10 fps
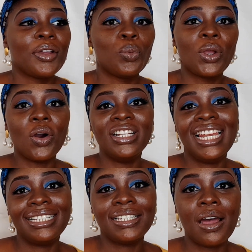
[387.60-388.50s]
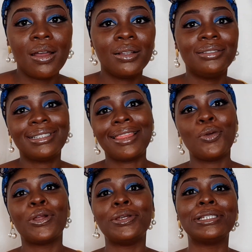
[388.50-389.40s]
we got a letter that they
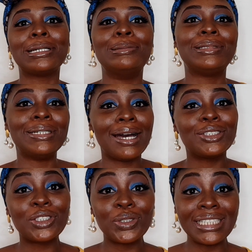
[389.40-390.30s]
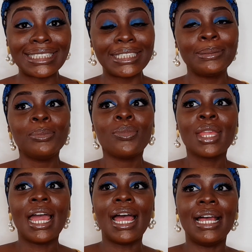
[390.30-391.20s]
were going to come to our street,
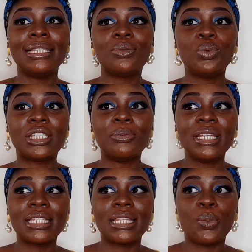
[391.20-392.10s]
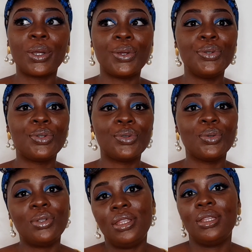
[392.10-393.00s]
and which means they were going
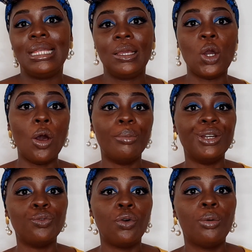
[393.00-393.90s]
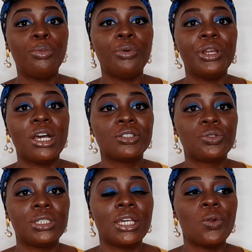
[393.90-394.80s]
to come and rob on our
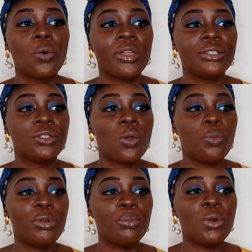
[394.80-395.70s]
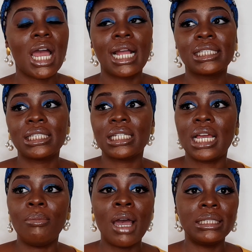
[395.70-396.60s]
street and all that. So people
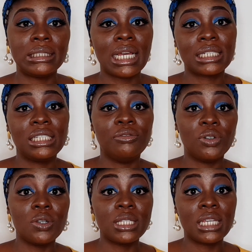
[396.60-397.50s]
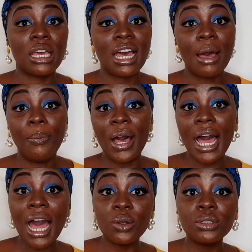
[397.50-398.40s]
had to actually volunteer per
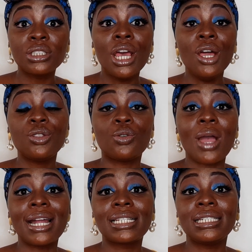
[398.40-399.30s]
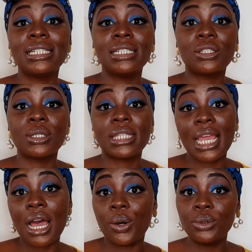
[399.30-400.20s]
house to stay
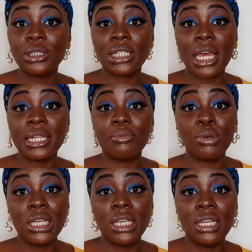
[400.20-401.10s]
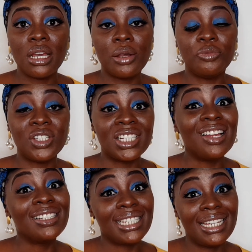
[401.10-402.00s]
out and be
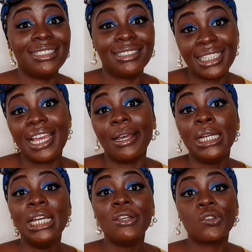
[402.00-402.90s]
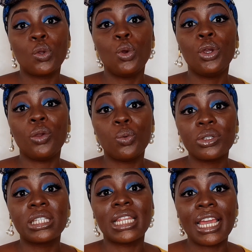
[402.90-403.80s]
vigilantes. Yeah, so it
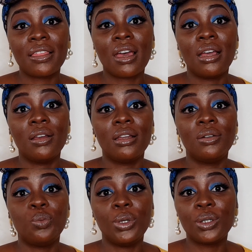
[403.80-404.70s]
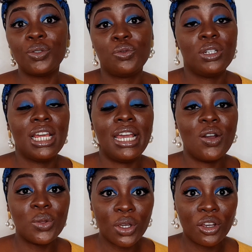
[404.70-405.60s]
was like that. We couldn't rely
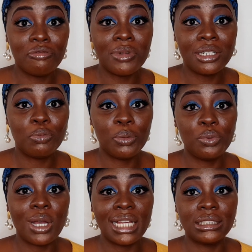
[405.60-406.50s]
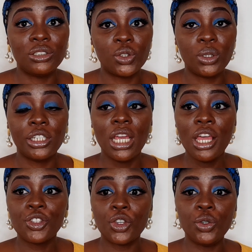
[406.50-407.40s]
on the government. People had to do it.
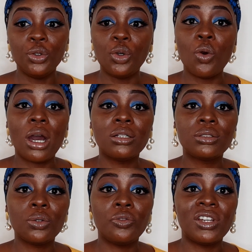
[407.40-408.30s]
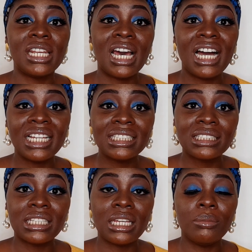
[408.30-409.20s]
So you'd go out
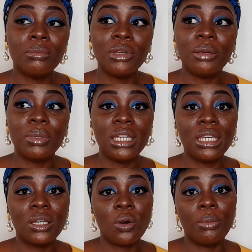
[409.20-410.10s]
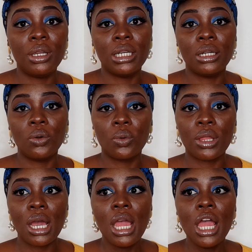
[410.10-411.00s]
overnight, then maybe come in and all
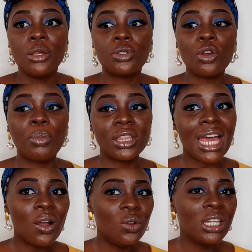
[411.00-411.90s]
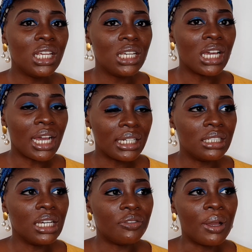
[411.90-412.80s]
that. So, but that only,
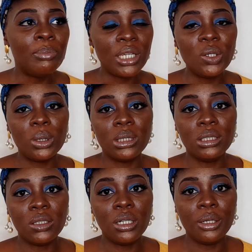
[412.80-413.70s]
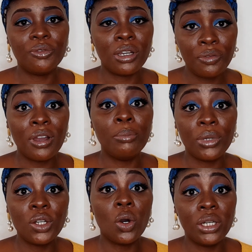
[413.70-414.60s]
if I'm being
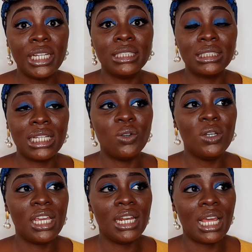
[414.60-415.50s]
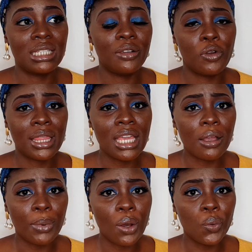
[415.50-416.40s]
honest, that only lasted for, I think,
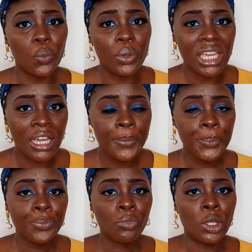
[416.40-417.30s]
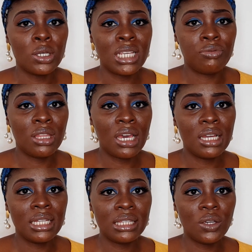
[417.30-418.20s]
about a week, because after
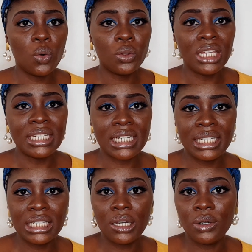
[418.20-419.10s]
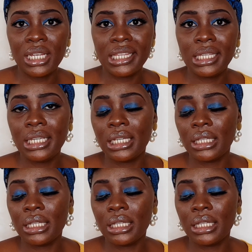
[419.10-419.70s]
that the whole thing died down. I think